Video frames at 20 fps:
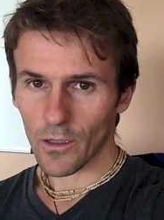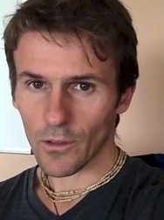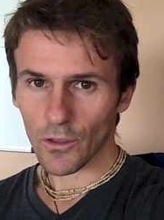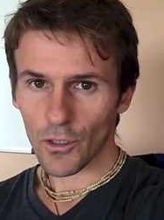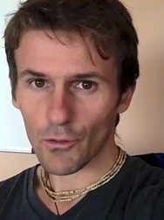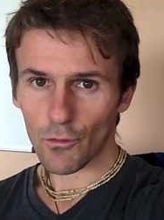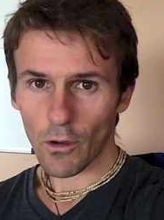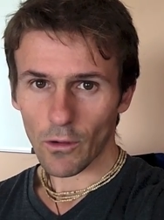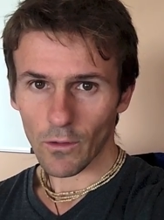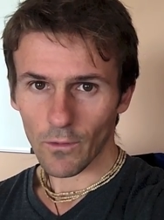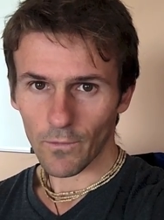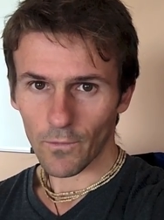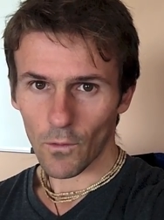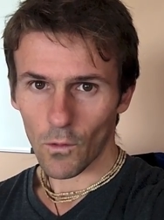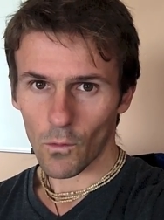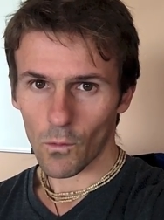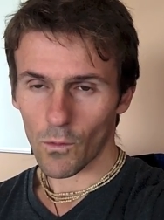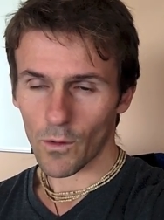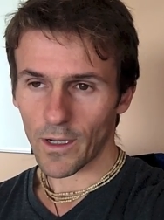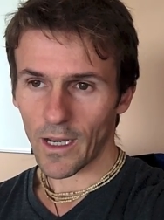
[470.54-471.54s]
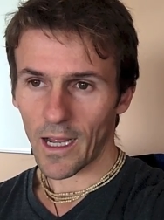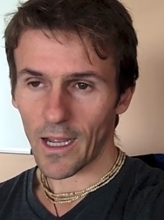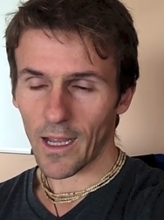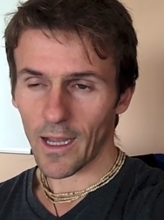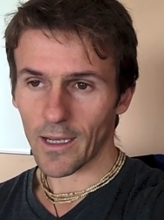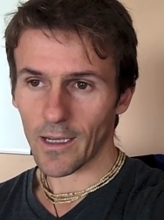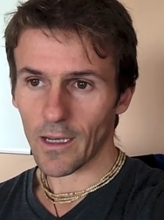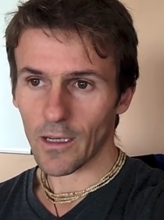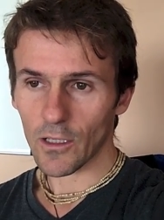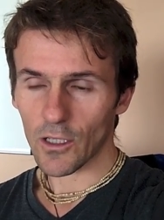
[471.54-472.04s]
you know, struggle forward
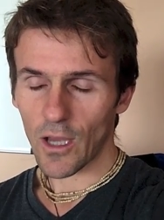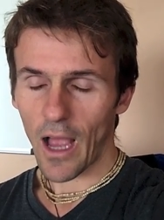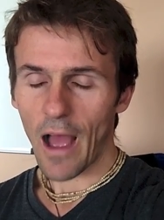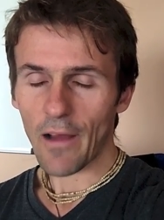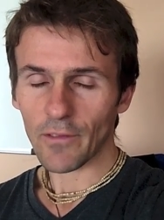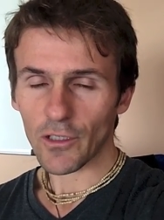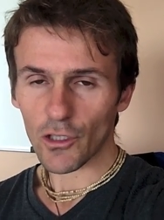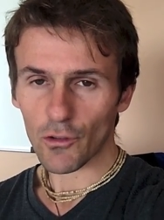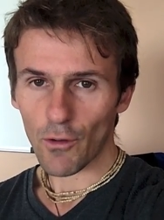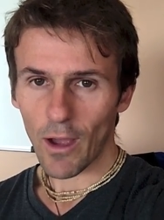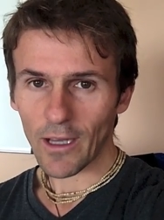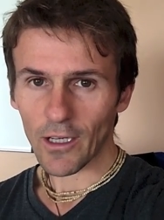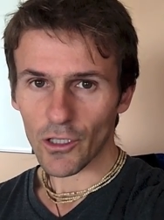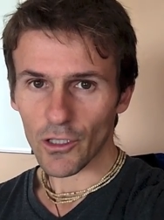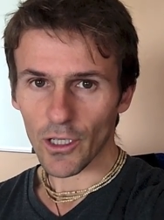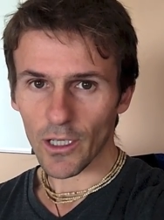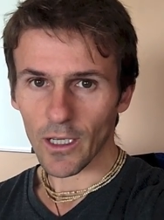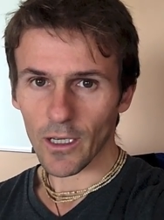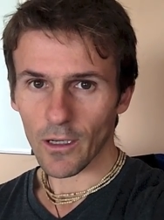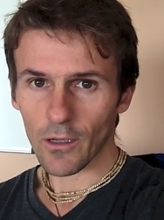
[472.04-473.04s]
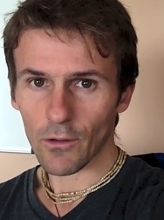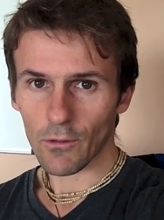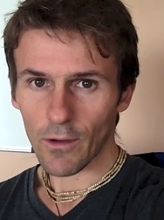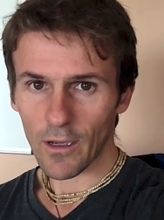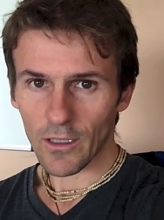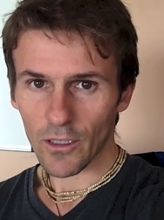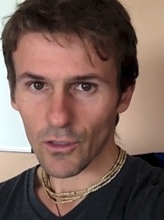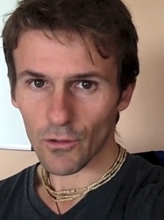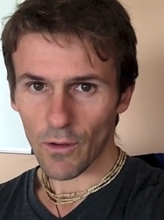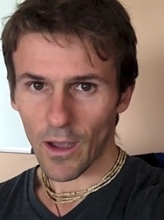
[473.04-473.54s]
and have a strategy.
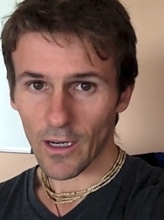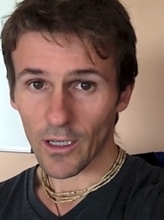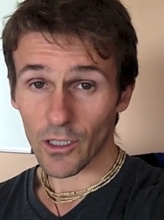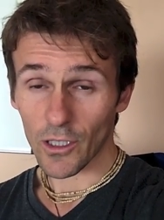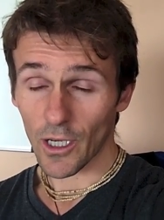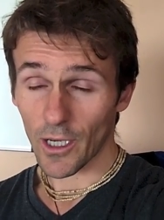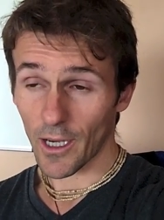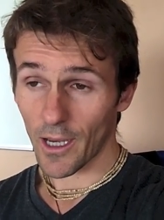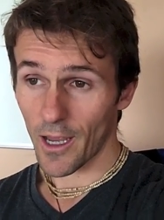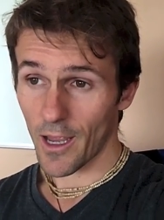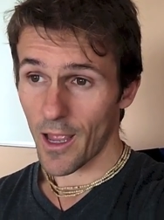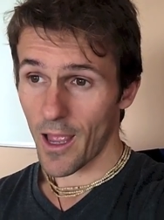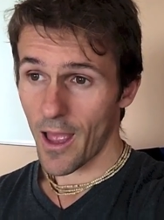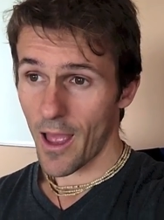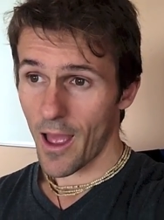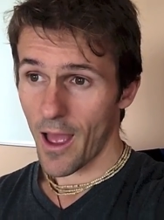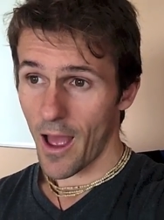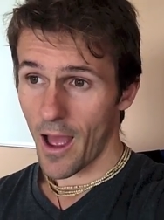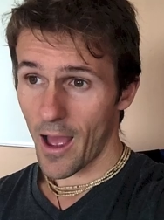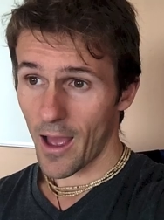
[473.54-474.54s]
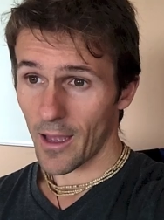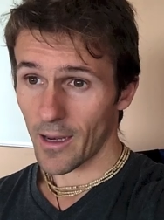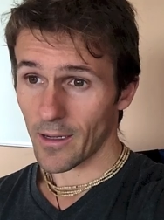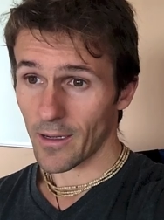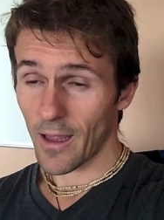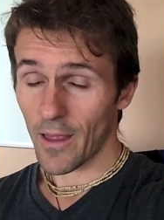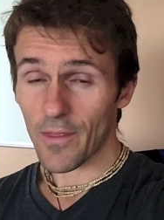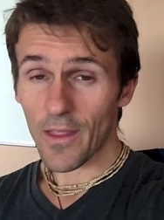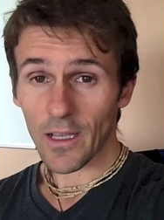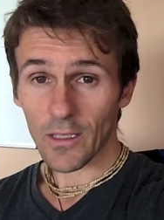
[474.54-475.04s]
Create a strategy.
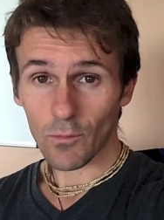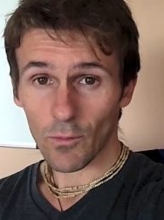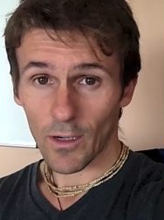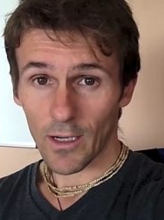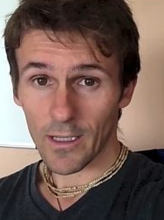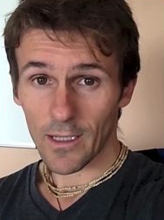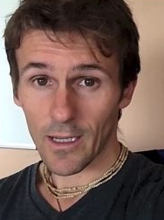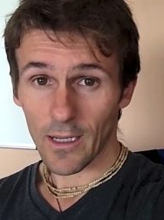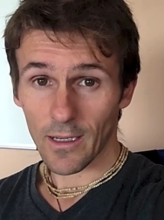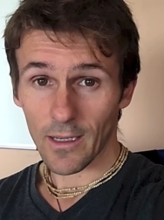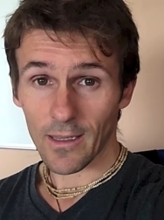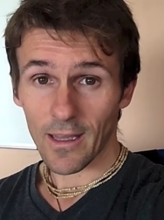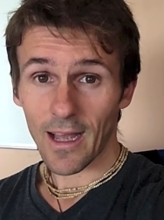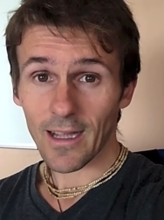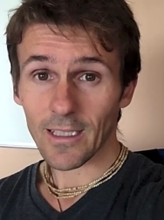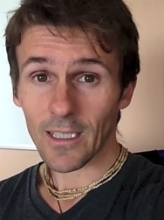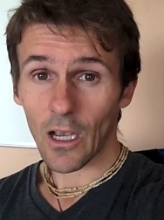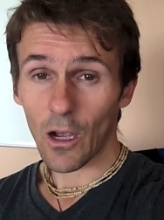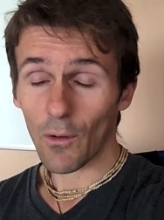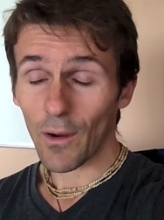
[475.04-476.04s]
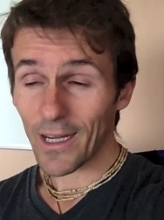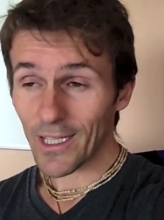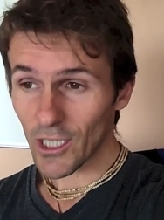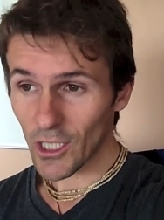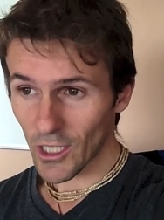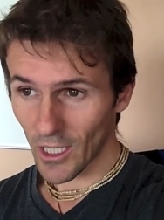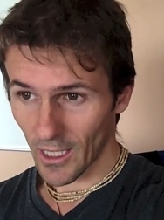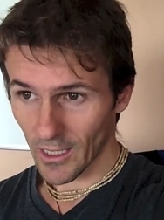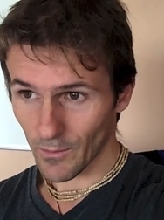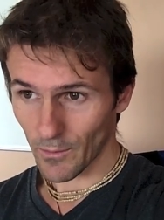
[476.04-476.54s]
And, um, and that's what I did, and that's how I
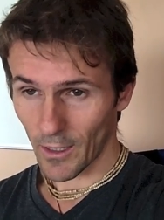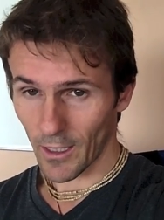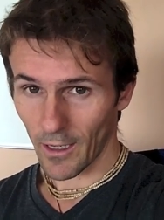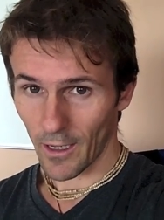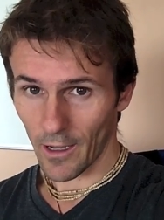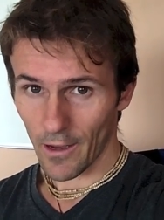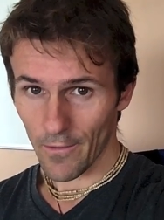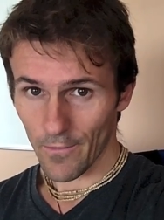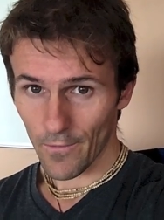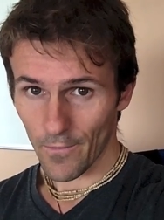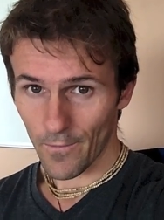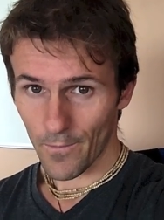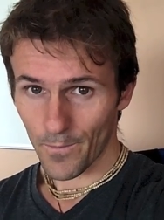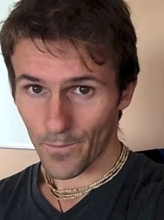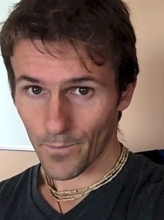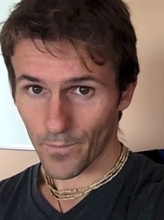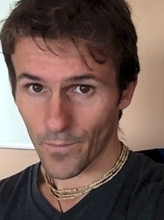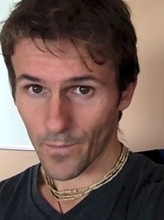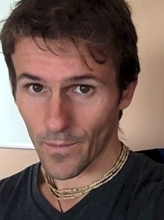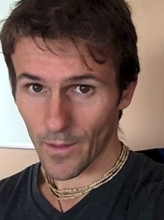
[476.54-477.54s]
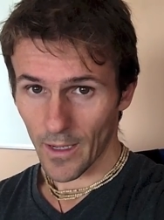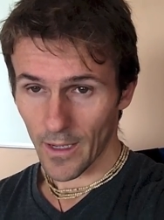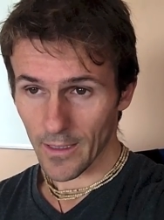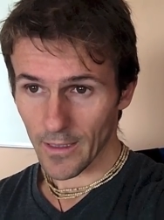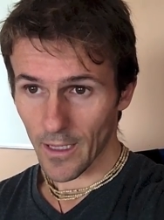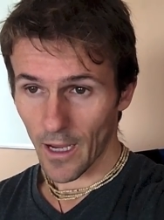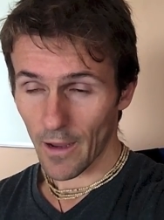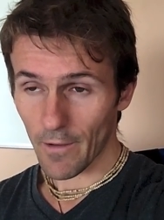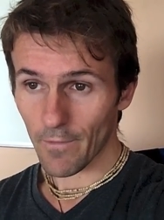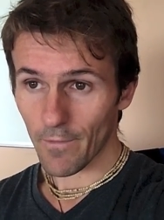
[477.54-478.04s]
changed my life,
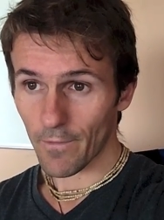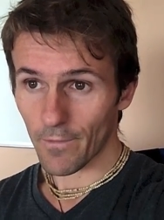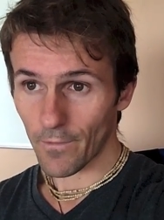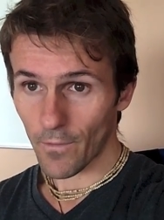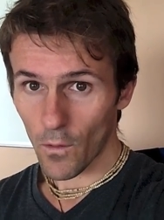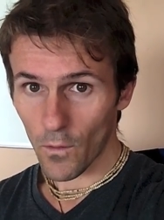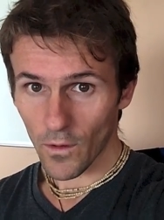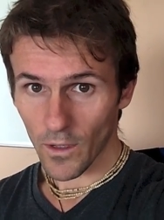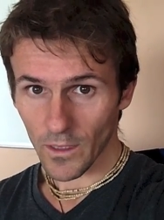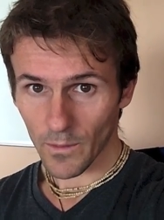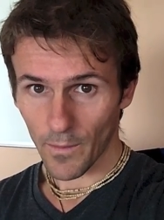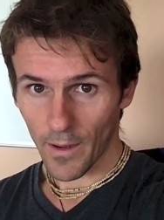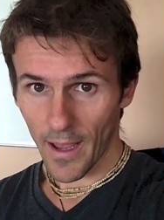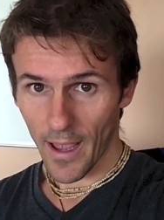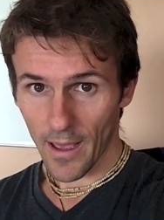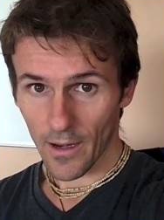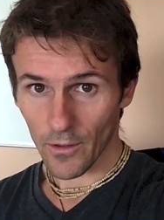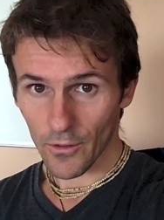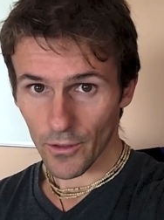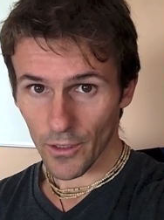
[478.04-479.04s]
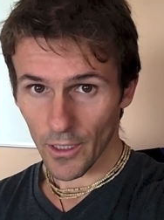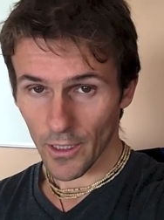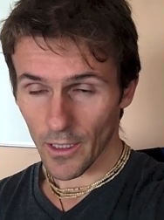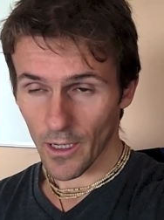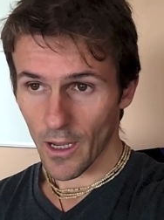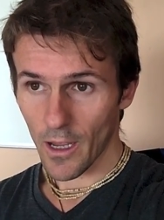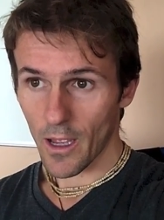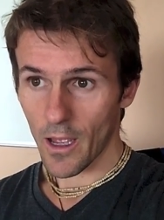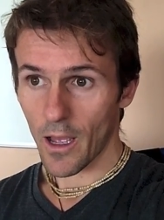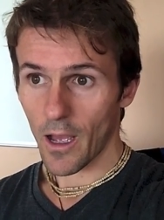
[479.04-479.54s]
is I focused my
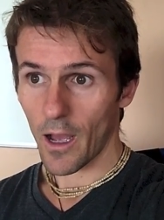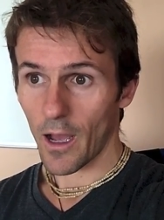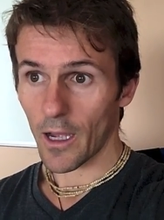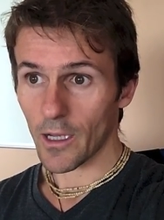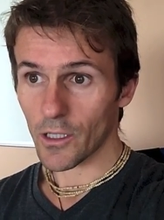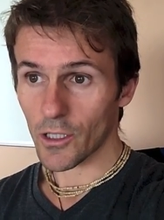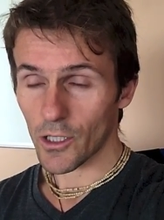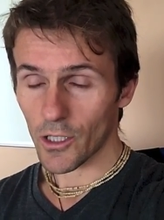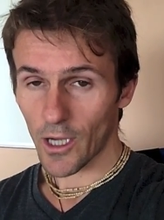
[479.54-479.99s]
energy. I